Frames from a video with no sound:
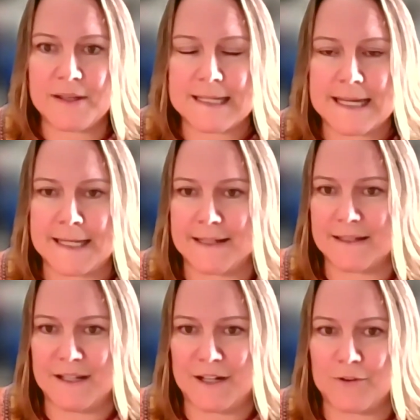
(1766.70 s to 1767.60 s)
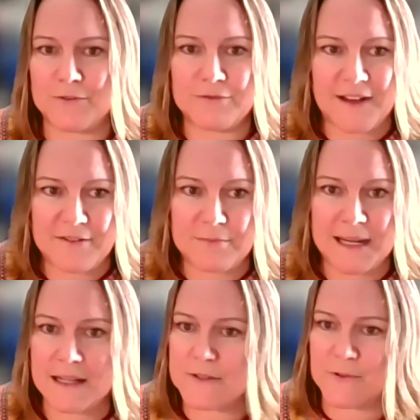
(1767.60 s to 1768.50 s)
5
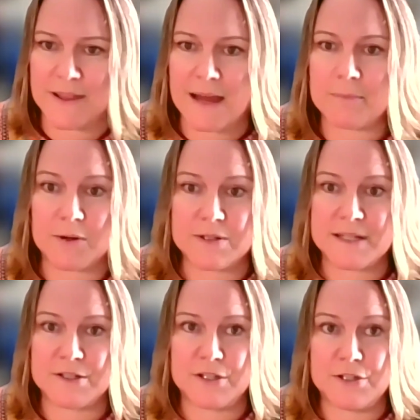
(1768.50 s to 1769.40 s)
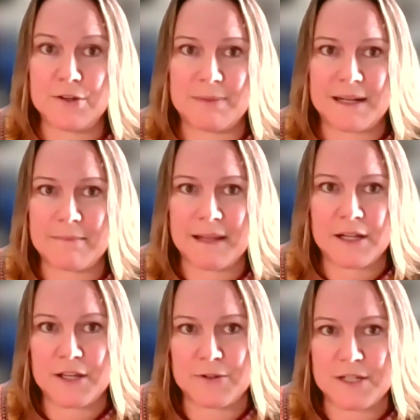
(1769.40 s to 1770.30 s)
minutes for that person to do, but it made a
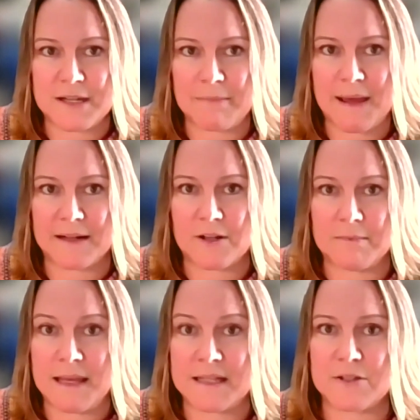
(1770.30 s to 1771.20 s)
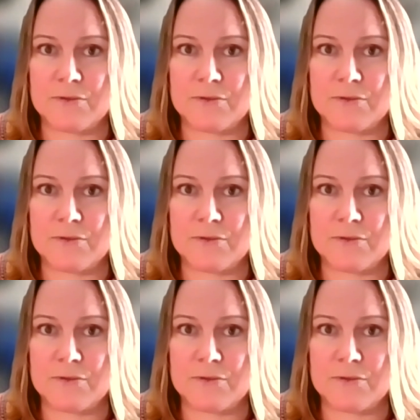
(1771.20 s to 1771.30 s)
huge impact on me.